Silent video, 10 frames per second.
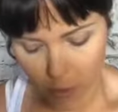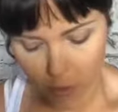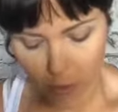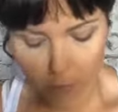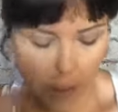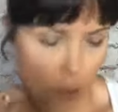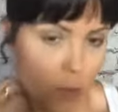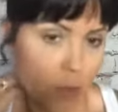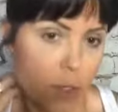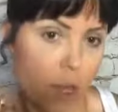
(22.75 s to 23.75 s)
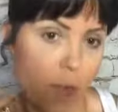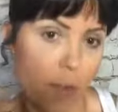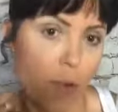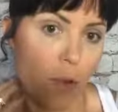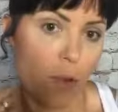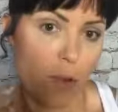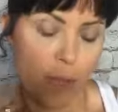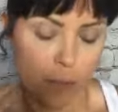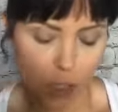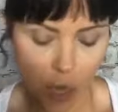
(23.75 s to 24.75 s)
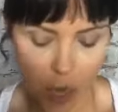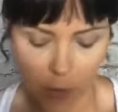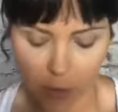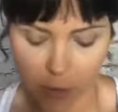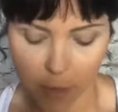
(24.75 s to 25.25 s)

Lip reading: So I'm going to use a couple cream shadows.